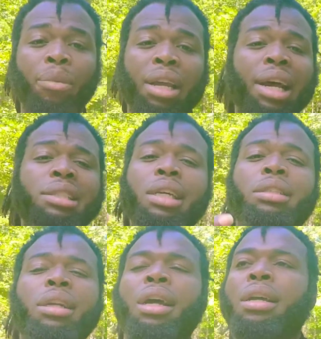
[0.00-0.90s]
And I say
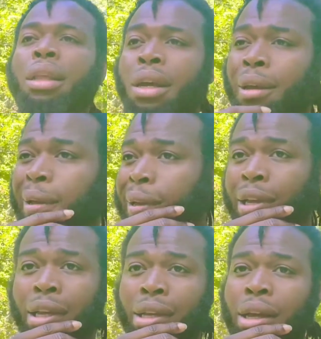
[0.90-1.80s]
today that,
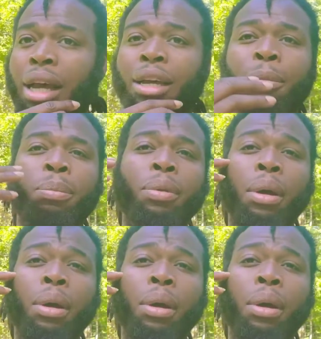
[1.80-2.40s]
hey,